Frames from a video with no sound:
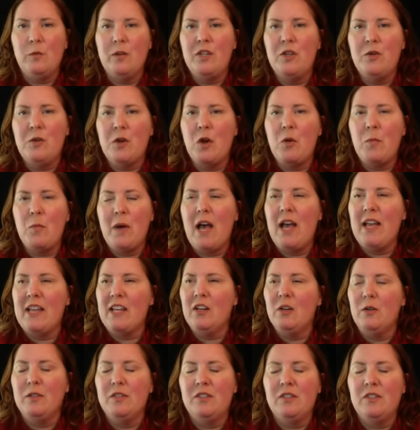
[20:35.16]
When you go by,
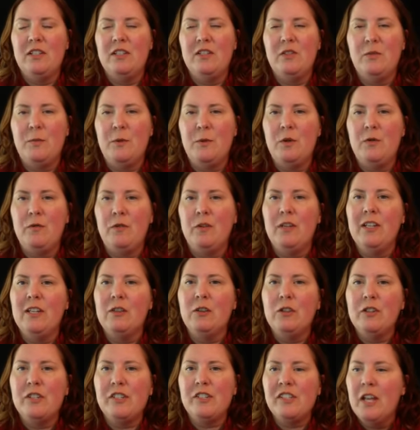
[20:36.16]
you know, it's it's beautiful.
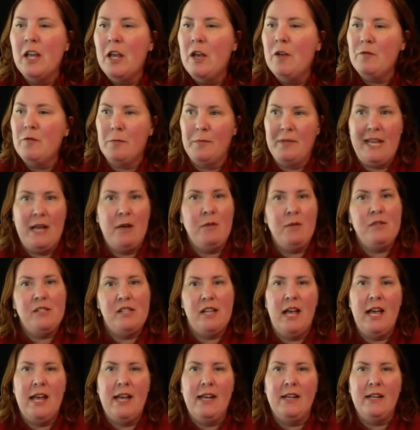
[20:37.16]
It looks from the
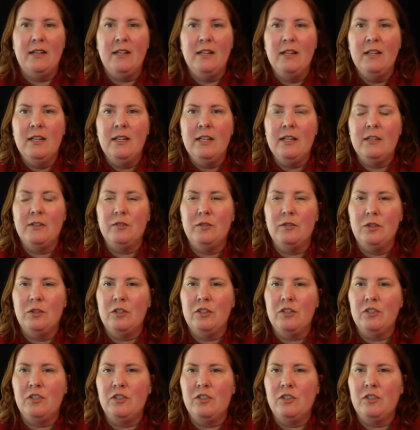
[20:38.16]
outside, it
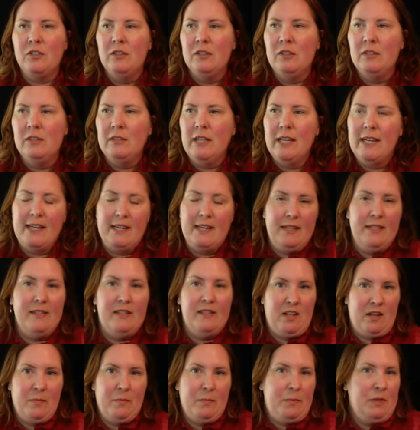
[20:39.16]
looks like it
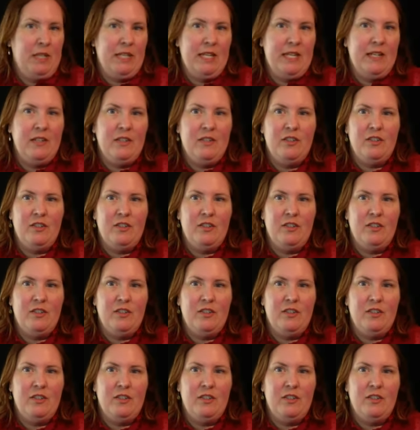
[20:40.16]
is complete.